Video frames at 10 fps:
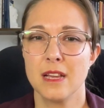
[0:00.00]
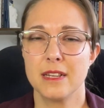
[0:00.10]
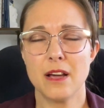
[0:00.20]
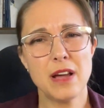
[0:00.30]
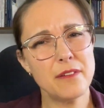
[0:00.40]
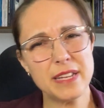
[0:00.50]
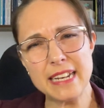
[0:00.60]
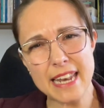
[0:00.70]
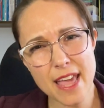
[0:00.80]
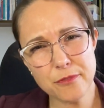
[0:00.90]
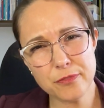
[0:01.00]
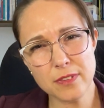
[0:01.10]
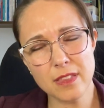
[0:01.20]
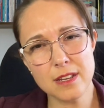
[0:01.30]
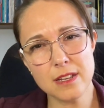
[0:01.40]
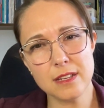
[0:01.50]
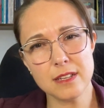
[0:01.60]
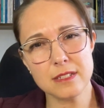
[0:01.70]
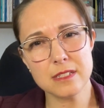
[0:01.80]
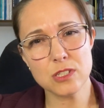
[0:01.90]
Now, having left the
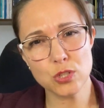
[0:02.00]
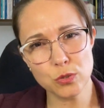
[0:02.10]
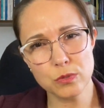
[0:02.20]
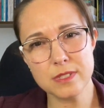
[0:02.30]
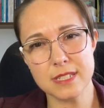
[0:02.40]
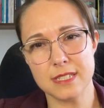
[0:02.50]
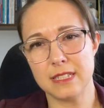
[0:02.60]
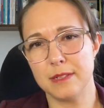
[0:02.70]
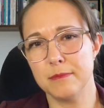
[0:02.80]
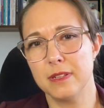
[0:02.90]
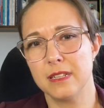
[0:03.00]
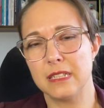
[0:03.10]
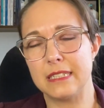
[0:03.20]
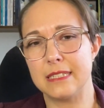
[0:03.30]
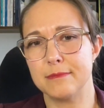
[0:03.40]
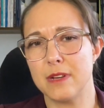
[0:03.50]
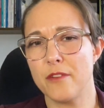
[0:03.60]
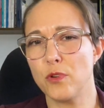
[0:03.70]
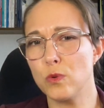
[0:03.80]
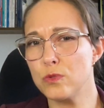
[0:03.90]
school system,
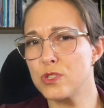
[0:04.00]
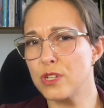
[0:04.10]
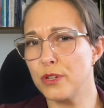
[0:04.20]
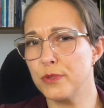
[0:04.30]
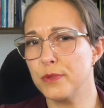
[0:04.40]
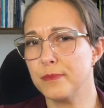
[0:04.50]
I've also